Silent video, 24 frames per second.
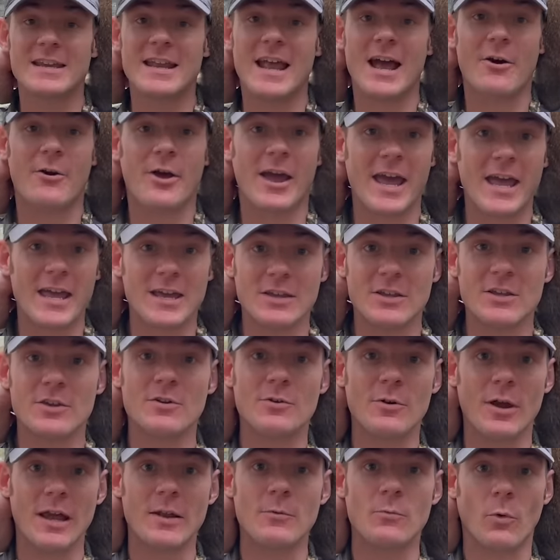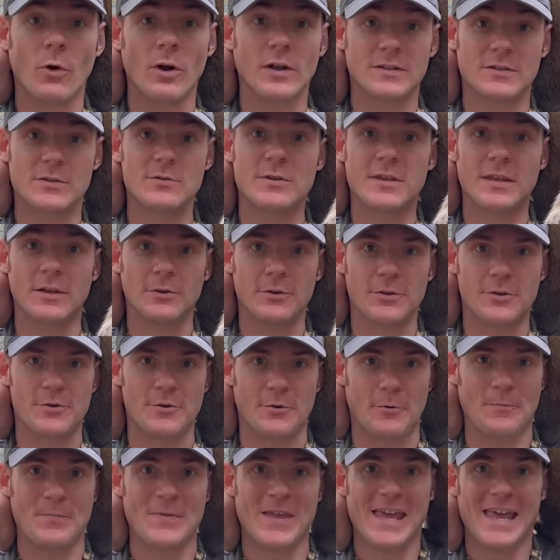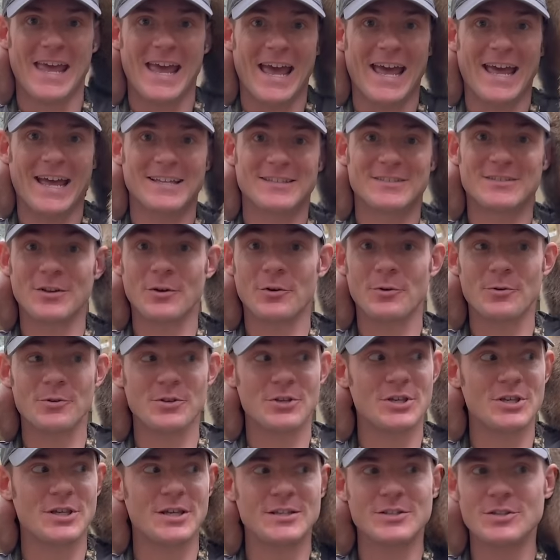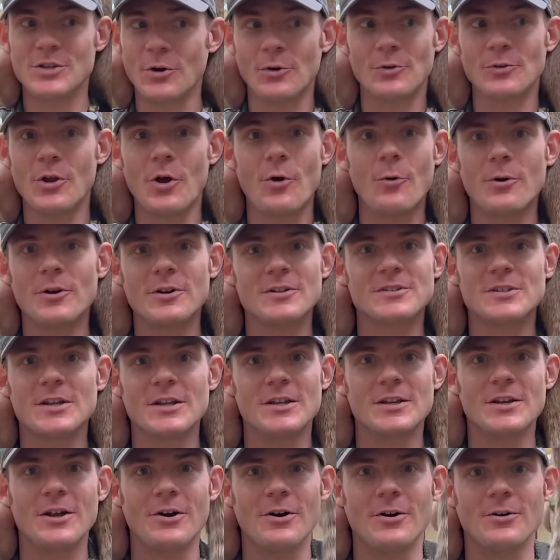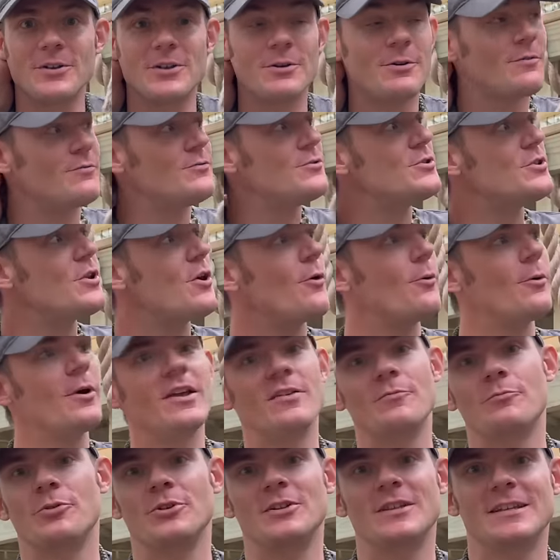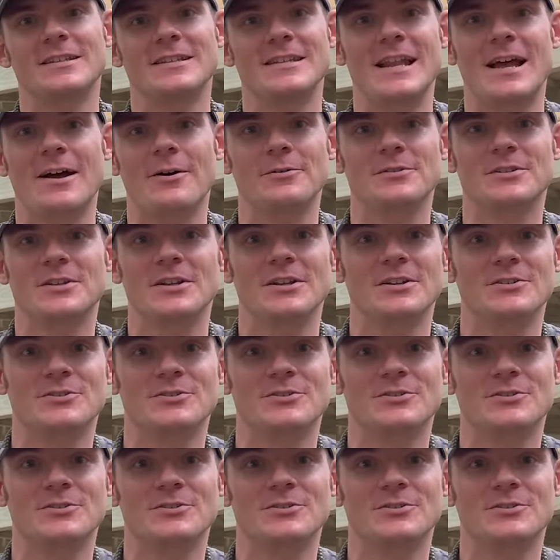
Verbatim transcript: now hate you and want to kill you. And so you don't know where it's going to go. You have no way of predicting how it's going to